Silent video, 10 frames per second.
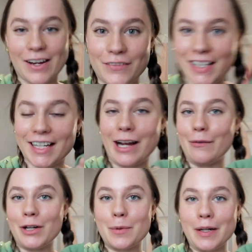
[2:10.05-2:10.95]
I feel like I
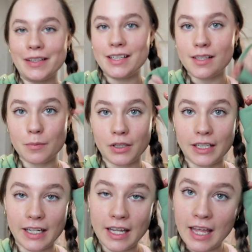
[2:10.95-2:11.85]
woke up early this
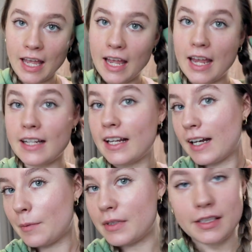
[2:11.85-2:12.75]
morning and yet I'm